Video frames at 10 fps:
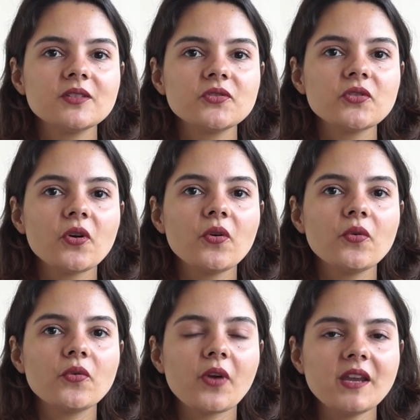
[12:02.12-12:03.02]

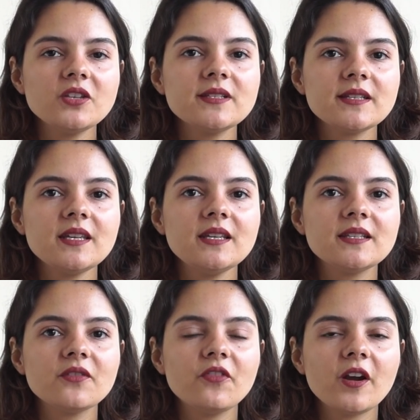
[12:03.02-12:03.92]
so race
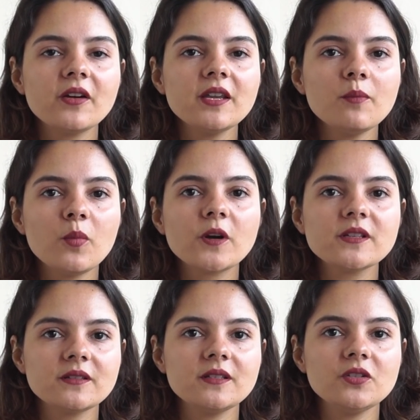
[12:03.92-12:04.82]
is a very
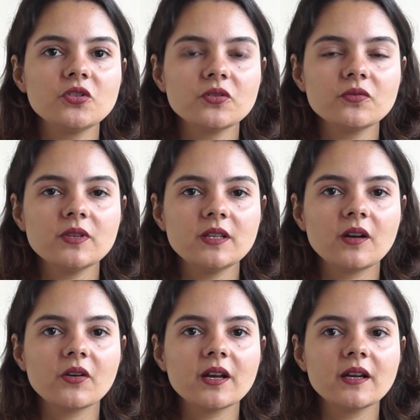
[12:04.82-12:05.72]
important issue
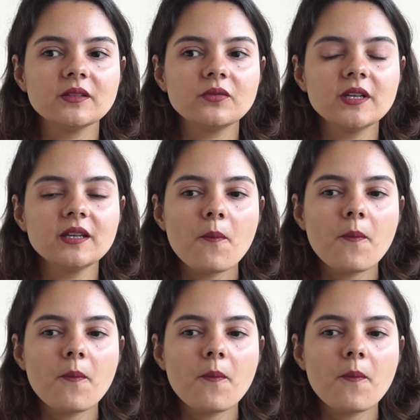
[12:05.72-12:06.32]
in our country.